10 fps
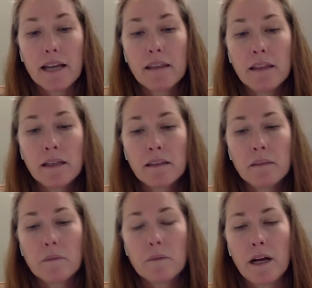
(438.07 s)
I think
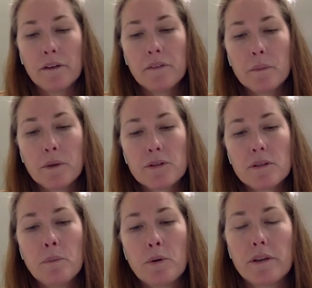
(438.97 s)
that kind of the most
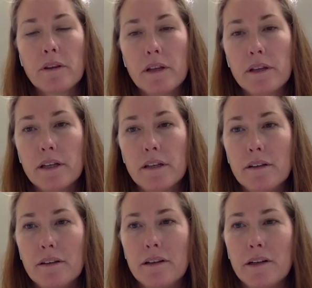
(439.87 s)
important thing that,
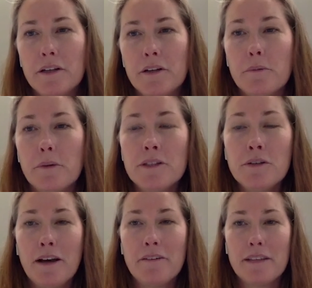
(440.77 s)
you know, once
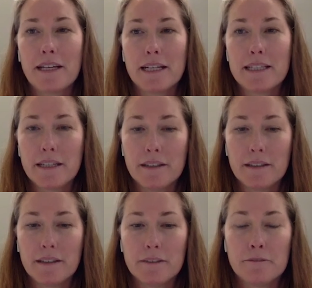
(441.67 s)
you have that idea,
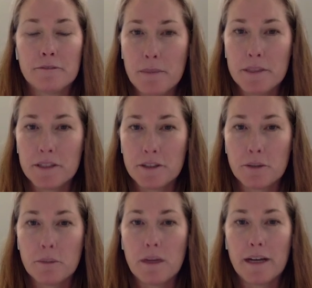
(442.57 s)
flicker
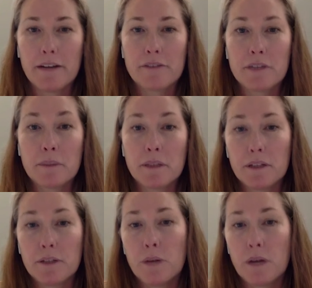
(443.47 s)
happens in your mind of
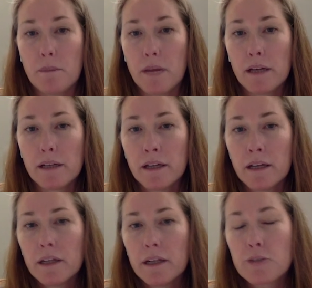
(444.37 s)
something that you want to make,
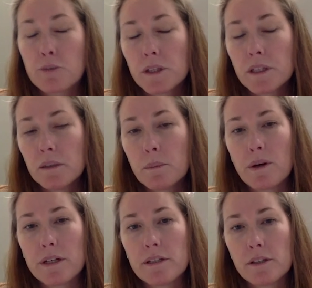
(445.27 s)
it's really
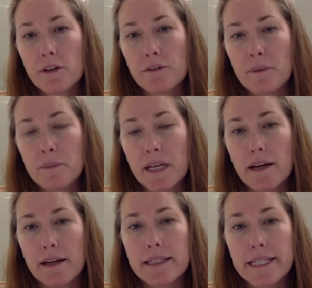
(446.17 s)
important to go from the
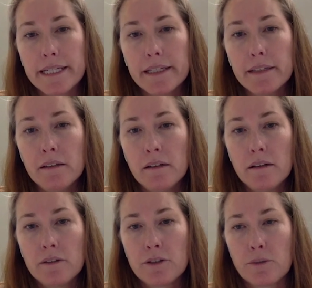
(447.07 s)
idea
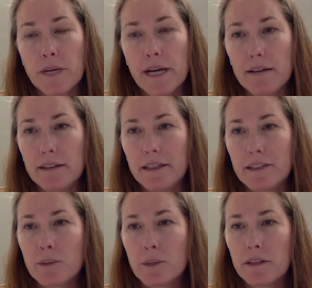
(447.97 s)
to reality
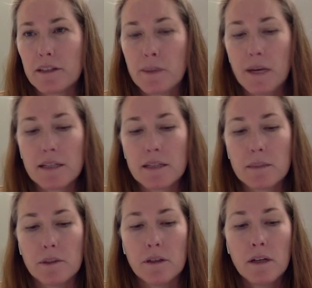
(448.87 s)
as quickly as
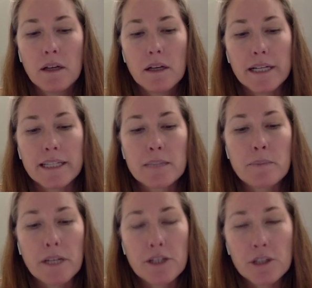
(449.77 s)
possible,
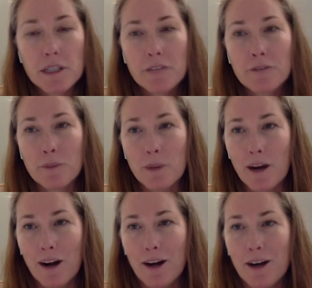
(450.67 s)
especially if you're
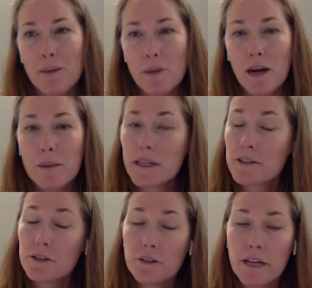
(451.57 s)
a mom,
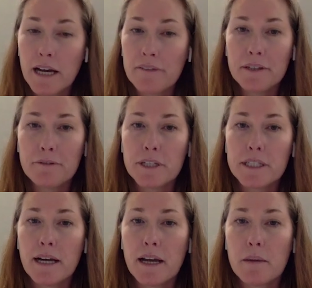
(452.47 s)
because you don't have any free
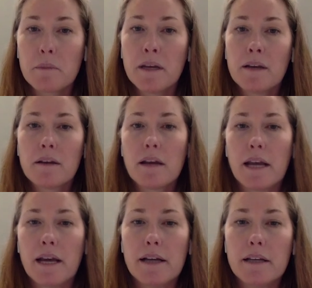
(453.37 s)
time.
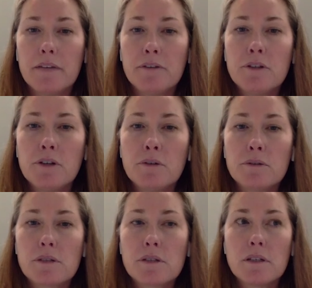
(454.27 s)
And if you
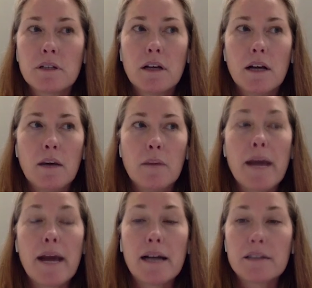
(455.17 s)
don't
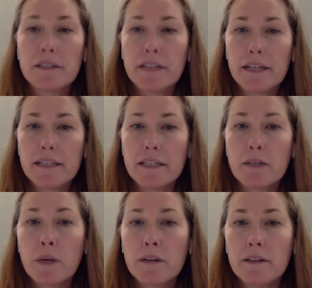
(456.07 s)
act on the
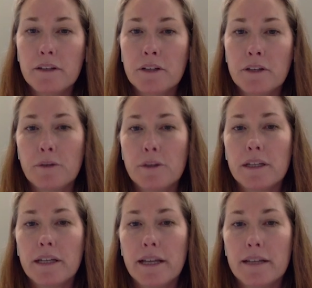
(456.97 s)
idea quickly, you can
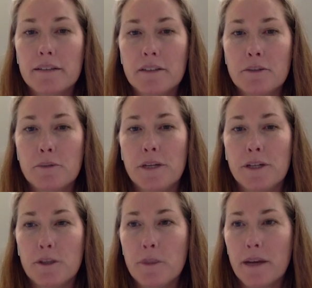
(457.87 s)
really get
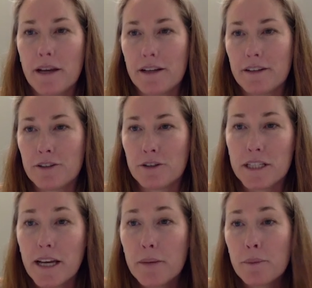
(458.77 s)
derailed by dirty
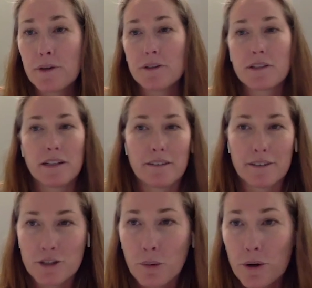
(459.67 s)
diapers and
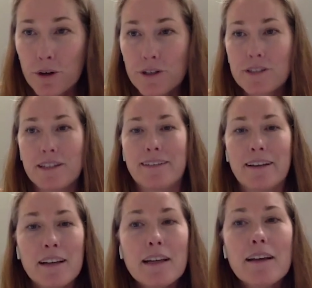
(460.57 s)
chores and
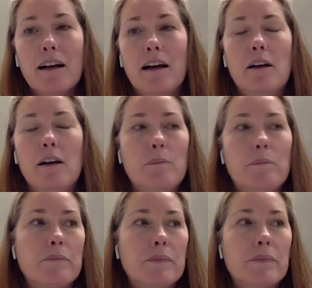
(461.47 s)

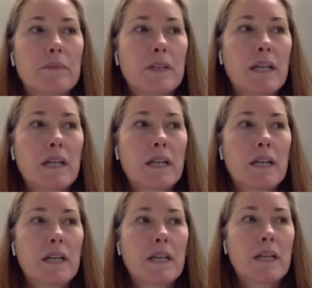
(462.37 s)
kind of
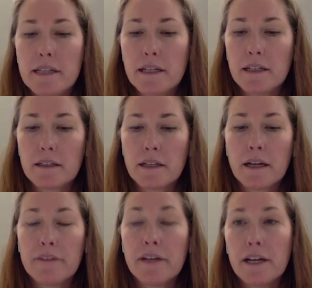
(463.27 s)
all the other things
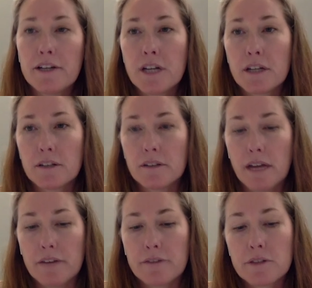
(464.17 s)
that can kind of hijack
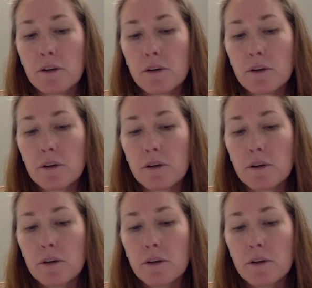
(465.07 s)
your life.